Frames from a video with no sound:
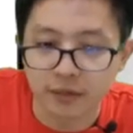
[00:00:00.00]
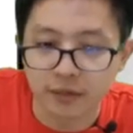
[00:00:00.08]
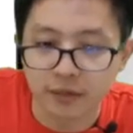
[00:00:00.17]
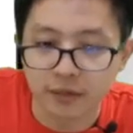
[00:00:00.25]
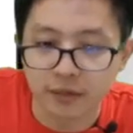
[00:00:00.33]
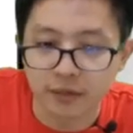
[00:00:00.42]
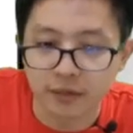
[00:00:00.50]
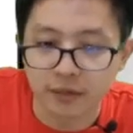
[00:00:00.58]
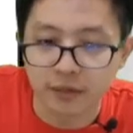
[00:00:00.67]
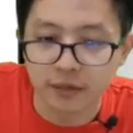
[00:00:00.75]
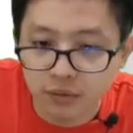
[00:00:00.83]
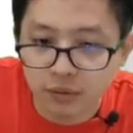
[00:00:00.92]
uh,
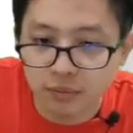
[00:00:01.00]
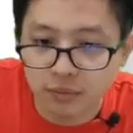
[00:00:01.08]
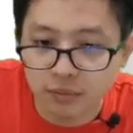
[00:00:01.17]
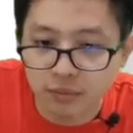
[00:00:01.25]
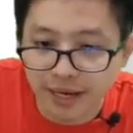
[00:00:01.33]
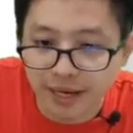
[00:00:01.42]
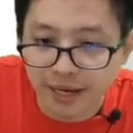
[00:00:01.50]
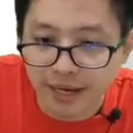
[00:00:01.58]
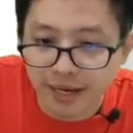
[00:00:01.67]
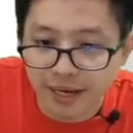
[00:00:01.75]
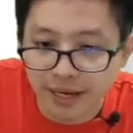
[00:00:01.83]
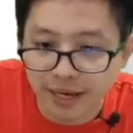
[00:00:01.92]
so
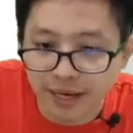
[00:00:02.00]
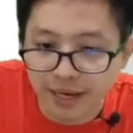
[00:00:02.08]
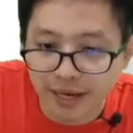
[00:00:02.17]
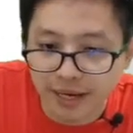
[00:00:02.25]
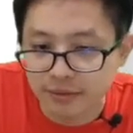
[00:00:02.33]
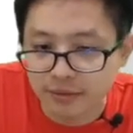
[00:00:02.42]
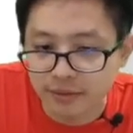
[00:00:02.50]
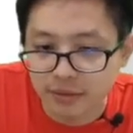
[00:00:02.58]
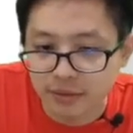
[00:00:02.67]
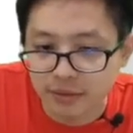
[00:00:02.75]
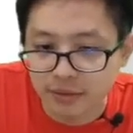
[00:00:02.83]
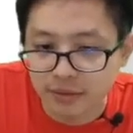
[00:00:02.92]
minus huh?
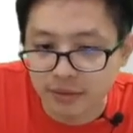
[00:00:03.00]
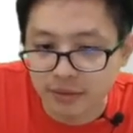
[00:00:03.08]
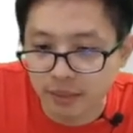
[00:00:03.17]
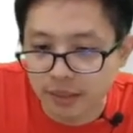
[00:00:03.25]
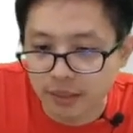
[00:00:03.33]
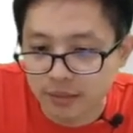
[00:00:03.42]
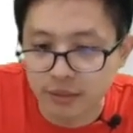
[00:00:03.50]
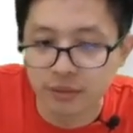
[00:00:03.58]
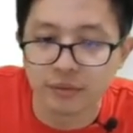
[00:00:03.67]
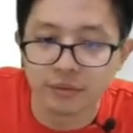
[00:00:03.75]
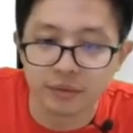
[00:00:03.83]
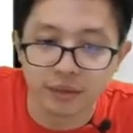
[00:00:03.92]
P minus
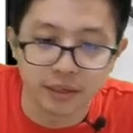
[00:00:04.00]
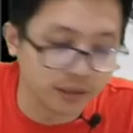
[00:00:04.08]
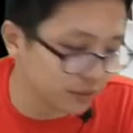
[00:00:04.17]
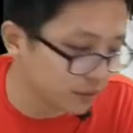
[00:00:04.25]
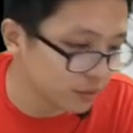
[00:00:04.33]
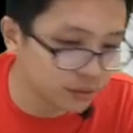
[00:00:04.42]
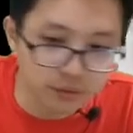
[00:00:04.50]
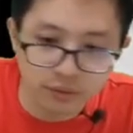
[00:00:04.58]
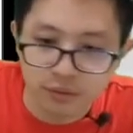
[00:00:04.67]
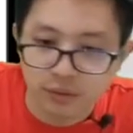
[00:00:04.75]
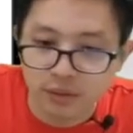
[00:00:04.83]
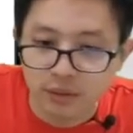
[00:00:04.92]
Q. Uh,
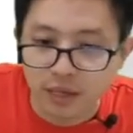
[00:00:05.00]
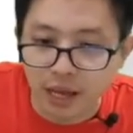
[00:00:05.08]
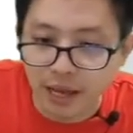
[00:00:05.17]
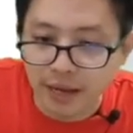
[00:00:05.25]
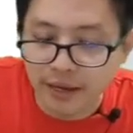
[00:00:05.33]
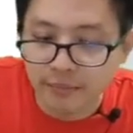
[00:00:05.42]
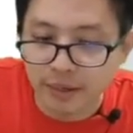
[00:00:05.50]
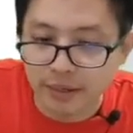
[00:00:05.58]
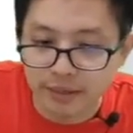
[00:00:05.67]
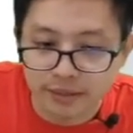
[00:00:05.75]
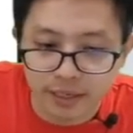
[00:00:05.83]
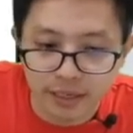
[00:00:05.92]
so I
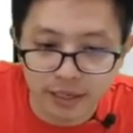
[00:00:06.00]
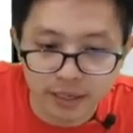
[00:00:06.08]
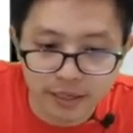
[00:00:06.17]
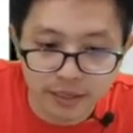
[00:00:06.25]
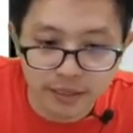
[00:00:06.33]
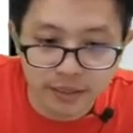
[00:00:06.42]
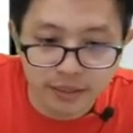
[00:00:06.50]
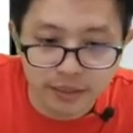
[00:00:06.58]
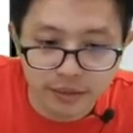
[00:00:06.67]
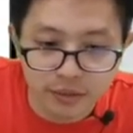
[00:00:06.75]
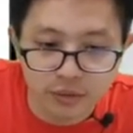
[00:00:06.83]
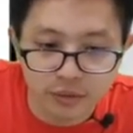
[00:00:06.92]
minus I.
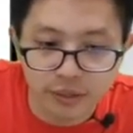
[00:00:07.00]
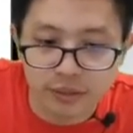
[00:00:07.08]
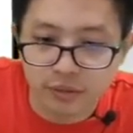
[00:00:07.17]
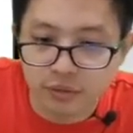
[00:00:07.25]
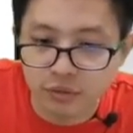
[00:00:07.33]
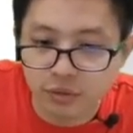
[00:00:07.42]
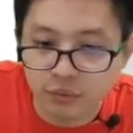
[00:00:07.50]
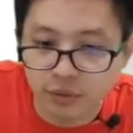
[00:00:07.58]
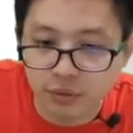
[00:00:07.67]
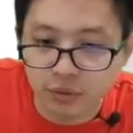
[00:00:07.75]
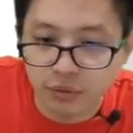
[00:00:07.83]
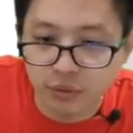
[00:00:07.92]
So as usual, we
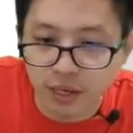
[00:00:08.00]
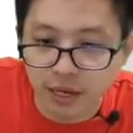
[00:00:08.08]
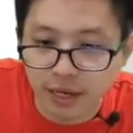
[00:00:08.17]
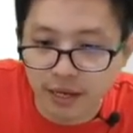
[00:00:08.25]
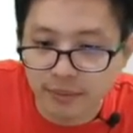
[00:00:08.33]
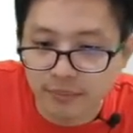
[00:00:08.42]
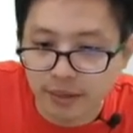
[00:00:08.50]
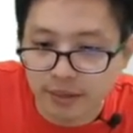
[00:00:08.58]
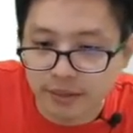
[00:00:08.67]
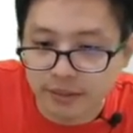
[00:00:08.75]
do I minus